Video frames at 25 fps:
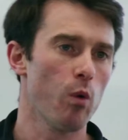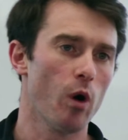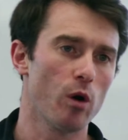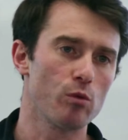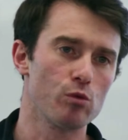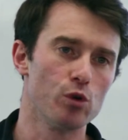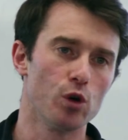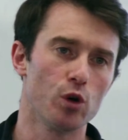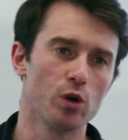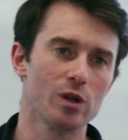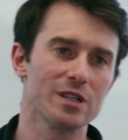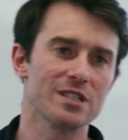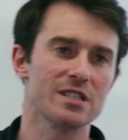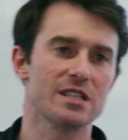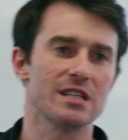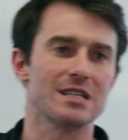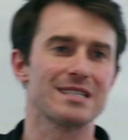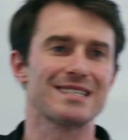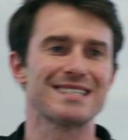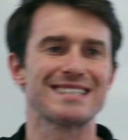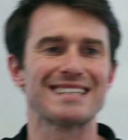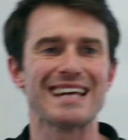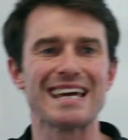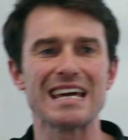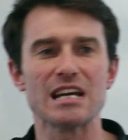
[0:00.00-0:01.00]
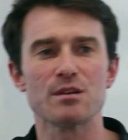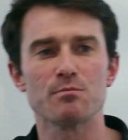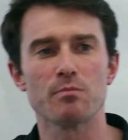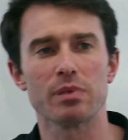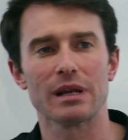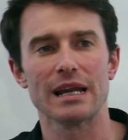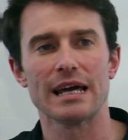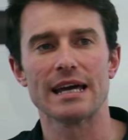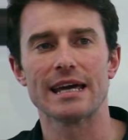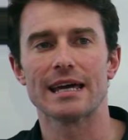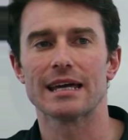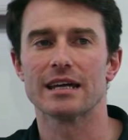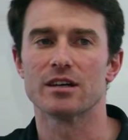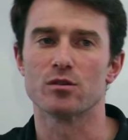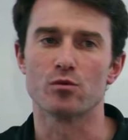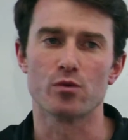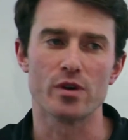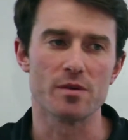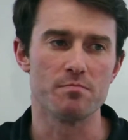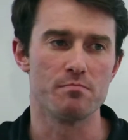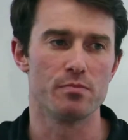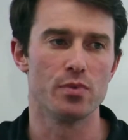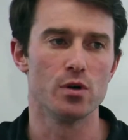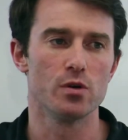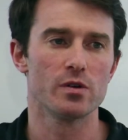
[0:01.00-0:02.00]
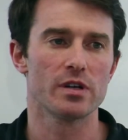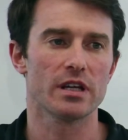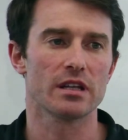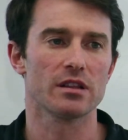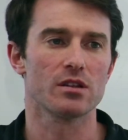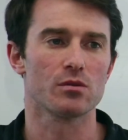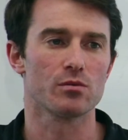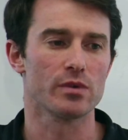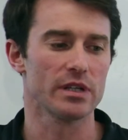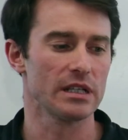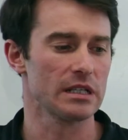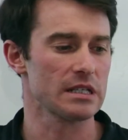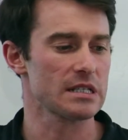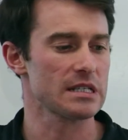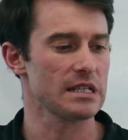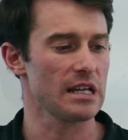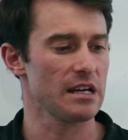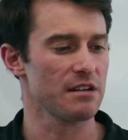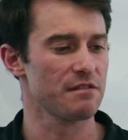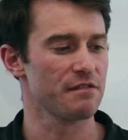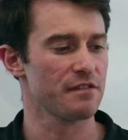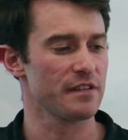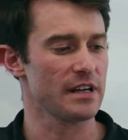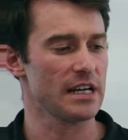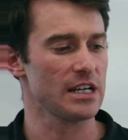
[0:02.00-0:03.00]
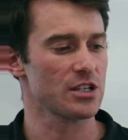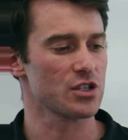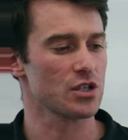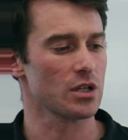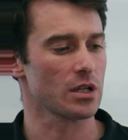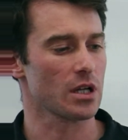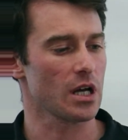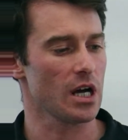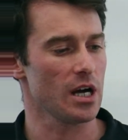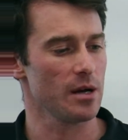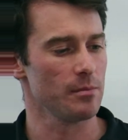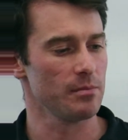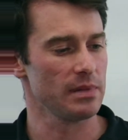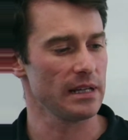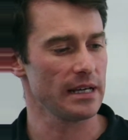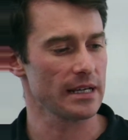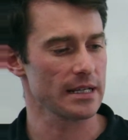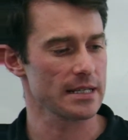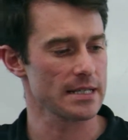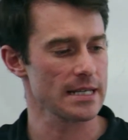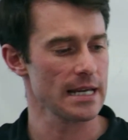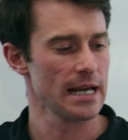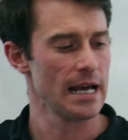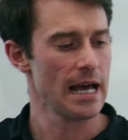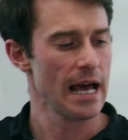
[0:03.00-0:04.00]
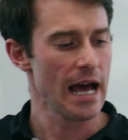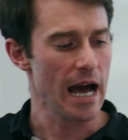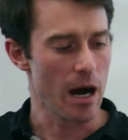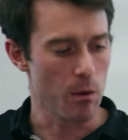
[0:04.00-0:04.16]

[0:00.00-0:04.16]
What role is the state playing in rebooting the real estate financial complex?